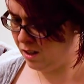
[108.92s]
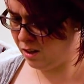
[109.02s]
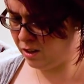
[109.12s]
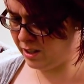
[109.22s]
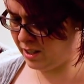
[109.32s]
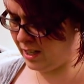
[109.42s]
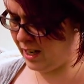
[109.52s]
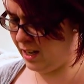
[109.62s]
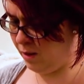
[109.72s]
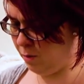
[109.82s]
Honestly,
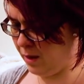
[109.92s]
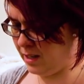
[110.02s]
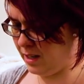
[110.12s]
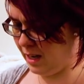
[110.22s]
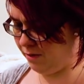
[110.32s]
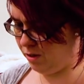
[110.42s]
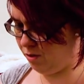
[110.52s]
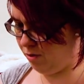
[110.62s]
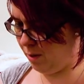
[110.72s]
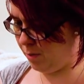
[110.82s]
why did I have to
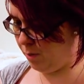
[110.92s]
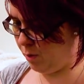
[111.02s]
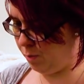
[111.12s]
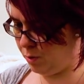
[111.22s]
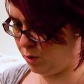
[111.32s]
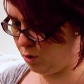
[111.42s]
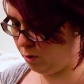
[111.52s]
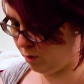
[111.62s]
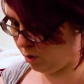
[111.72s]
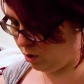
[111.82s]
wrap them up so
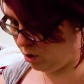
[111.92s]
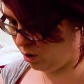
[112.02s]
much?